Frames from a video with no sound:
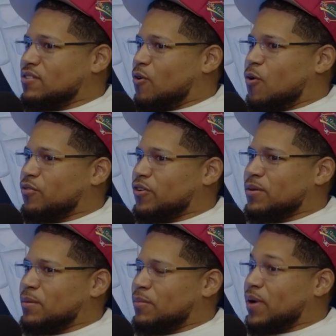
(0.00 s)
over.
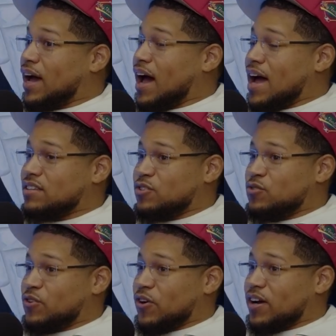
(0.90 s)
But when I got into New
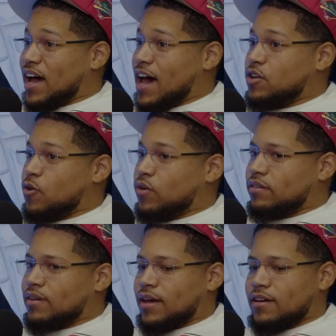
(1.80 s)
York, I noticed
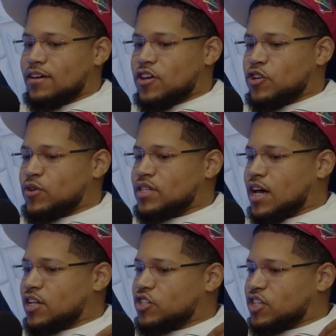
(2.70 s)
like there was
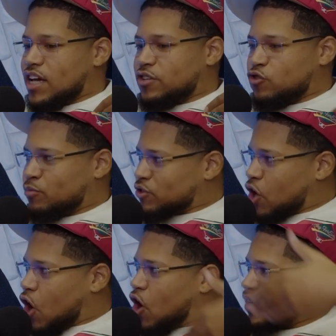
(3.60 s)
hella state troopers all